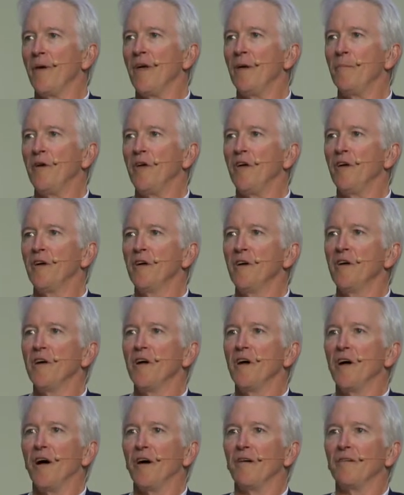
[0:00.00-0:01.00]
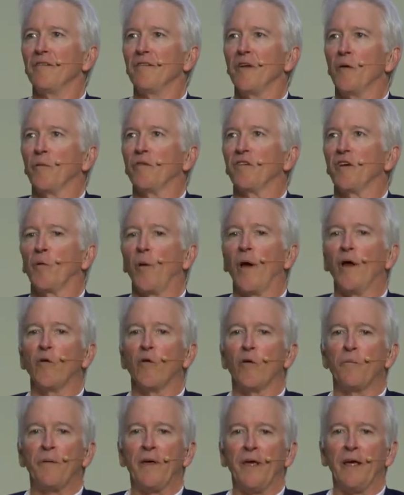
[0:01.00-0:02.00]
maybe there was a
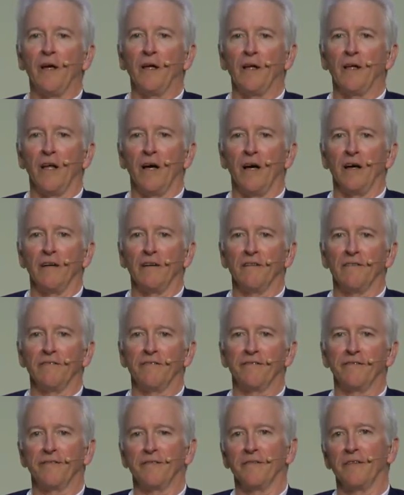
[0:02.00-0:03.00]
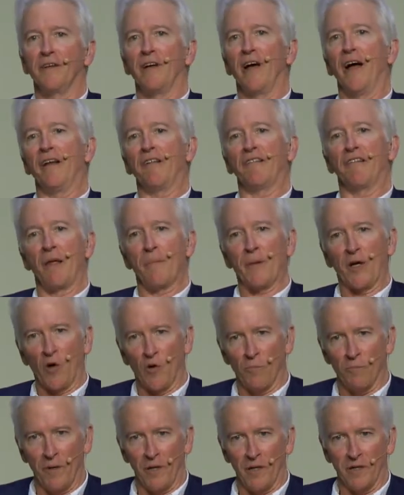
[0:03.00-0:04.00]
greater appeal of an Islamic
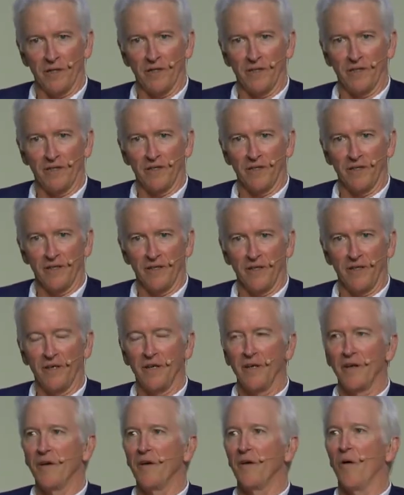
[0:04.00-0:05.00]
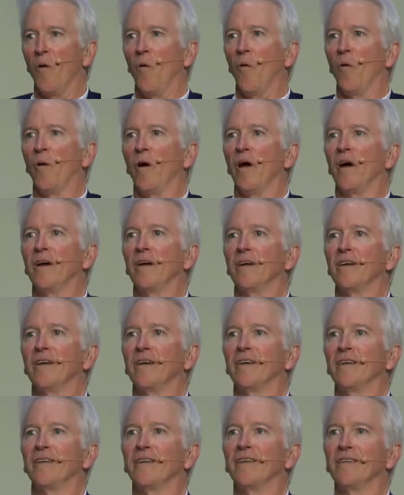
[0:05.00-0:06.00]
ummah or
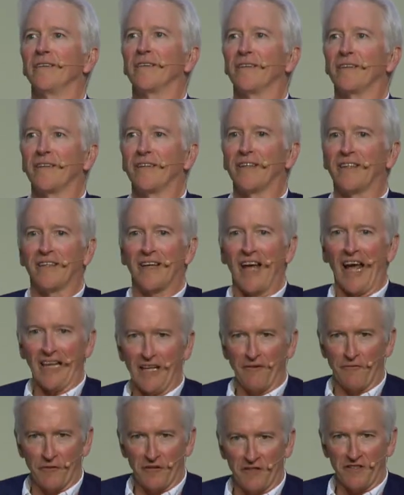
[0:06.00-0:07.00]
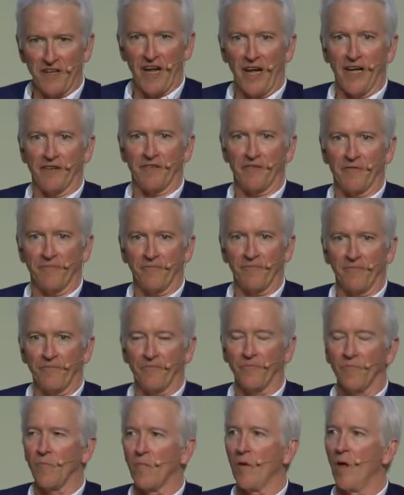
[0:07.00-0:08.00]
a caliphal state.
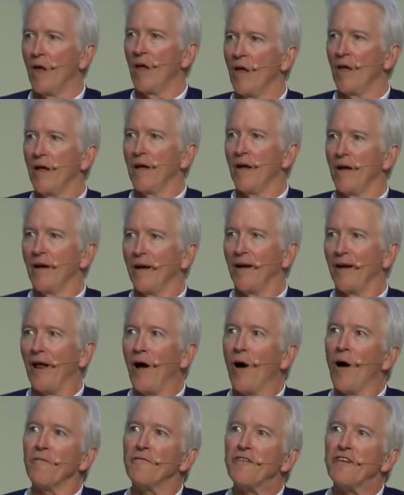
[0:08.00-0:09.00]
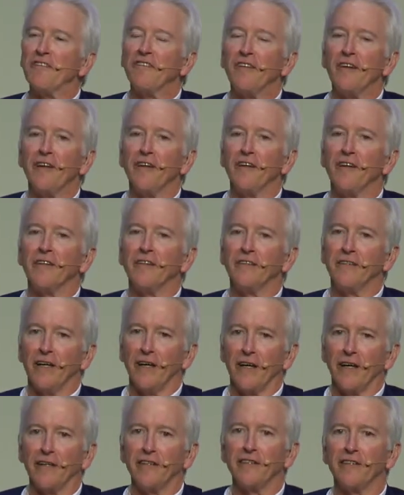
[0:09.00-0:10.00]
Now, obviously,
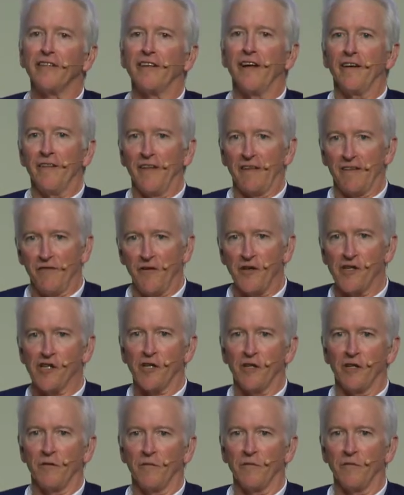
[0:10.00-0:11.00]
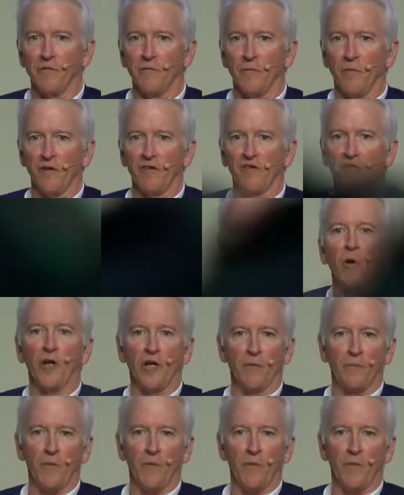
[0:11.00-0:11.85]
Daesh and its vision was strongly